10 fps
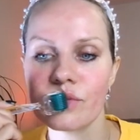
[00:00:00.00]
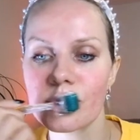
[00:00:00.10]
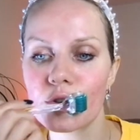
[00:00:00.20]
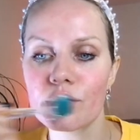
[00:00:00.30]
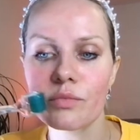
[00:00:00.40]

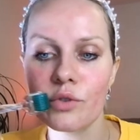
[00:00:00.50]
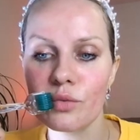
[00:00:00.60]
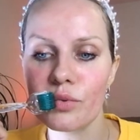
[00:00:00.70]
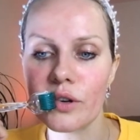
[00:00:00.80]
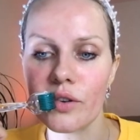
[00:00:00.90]
Don't
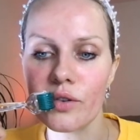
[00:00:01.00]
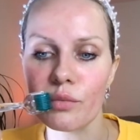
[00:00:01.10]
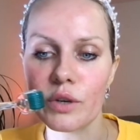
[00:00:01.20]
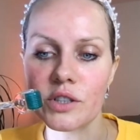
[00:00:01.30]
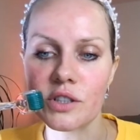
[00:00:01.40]
press too
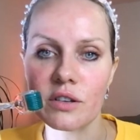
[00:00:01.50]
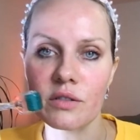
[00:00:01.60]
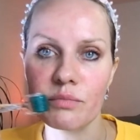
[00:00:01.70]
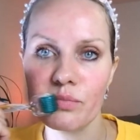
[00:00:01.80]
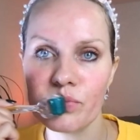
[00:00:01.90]
much
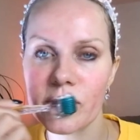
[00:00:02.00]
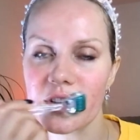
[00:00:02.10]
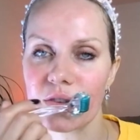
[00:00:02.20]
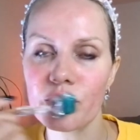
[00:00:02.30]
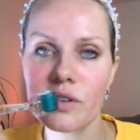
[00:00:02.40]
and
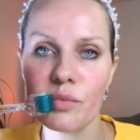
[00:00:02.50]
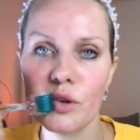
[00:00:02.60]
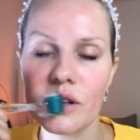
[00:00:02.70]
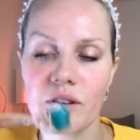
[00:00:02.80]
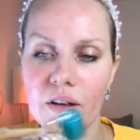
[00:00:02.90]
start with the
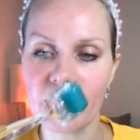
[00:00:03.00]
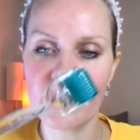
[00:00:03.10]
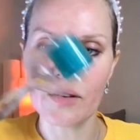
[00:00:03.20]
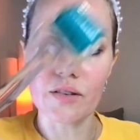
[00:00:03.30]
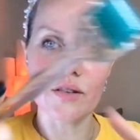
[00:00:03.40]
smaller size. This
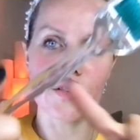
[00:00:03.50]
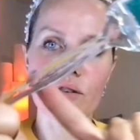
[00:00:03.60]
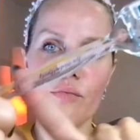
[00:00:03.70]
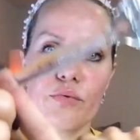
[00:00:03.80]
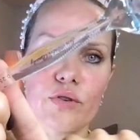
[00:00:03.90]
is
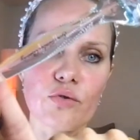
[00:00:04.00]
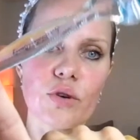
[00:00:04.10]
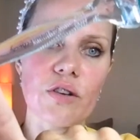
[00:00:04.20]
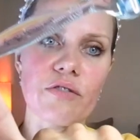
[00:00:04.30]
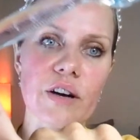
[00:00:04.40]

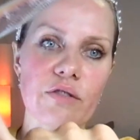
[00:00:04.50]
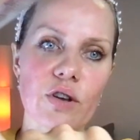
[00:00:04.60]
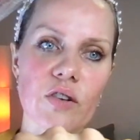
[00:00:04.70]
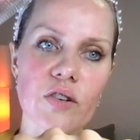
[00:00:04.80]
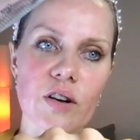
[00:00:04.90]
0.25. You can
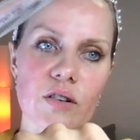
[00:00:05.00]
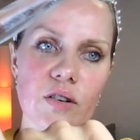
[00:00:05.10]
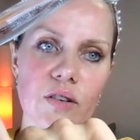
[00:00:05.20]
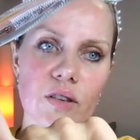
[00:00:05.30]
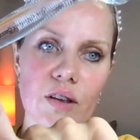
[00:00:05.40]
start and
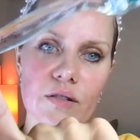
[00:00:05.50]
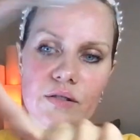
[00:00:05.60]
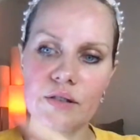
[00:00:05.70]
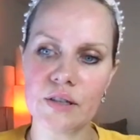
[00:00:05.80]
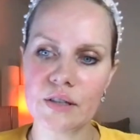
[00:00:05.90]
see.
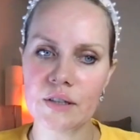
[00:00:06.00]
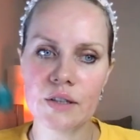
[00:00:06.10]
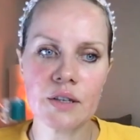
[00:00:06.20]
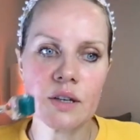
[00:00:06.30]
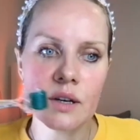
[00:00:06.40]

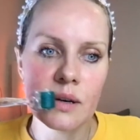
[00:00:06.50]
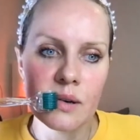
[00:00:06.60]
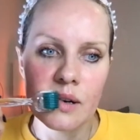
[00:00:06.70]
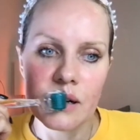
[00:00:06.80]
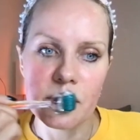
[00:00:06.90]

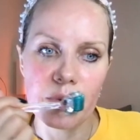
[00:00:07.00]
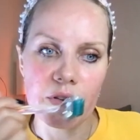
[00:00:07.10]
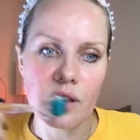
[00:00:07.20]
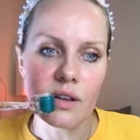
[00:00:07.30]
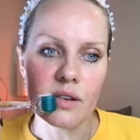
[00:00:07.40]
I bet
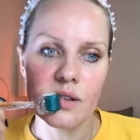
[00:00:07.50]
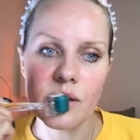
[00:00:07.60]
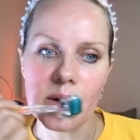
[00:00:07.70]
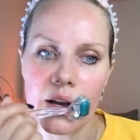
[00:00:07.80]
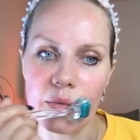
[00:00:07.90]
he's so
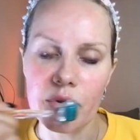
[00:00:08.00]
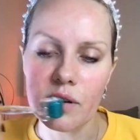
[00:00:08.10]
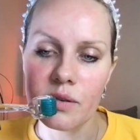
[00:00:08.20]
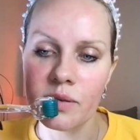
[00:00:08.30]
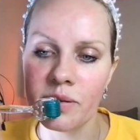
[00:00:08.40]
happy.
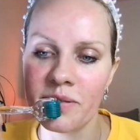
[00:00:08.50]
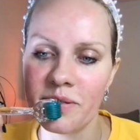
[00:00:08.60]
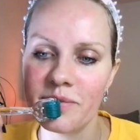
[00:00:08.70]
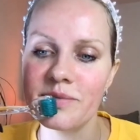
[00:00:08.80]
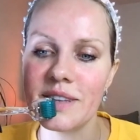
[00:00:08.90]

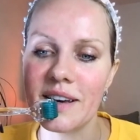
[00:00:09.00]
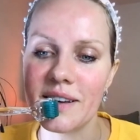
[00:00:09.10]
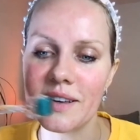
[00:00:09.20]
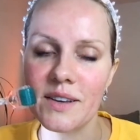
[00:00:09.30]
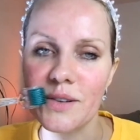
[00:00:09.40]
Yeah,
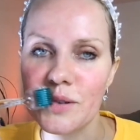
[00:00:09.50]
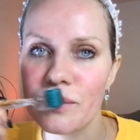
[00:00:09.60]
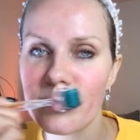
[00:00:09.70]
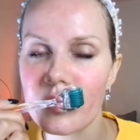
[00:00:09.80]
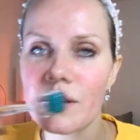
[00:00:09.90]
he is.
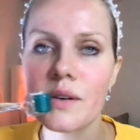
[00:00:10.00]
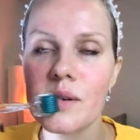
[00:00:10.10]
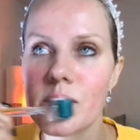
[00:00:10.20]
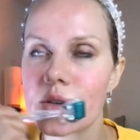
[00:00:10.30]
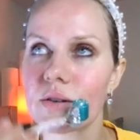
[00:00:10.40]

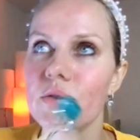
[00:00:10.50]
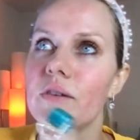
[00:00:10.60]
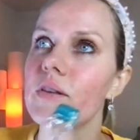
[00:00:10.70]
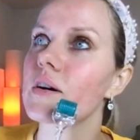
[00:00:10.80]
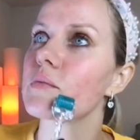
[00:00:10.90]
So I
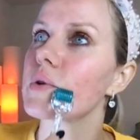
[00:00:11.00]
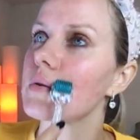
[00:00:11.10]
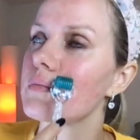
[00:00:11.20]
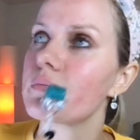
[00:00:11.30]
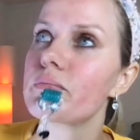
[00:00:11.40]
think I've been
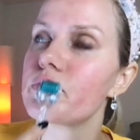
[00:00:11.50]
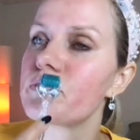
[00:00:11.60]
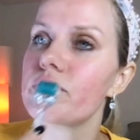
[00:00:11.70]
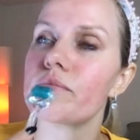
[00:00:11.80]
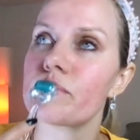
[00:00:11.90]

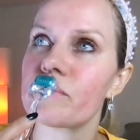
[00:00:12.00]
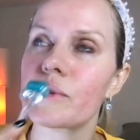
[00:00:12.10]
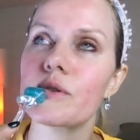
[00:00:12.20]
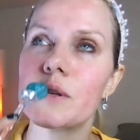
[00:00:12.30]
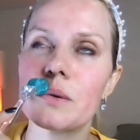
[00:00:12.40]

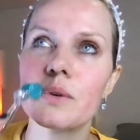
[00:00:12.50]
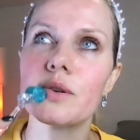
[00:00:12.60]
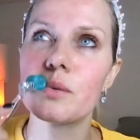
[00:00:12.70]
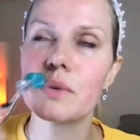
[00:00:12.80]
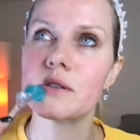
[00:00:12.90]
using way too
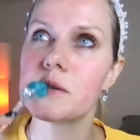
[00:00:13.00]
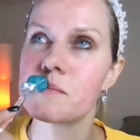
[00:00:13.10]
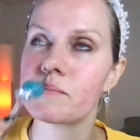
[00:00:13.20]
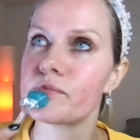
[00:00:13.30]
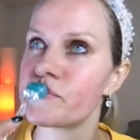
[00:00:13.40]
much.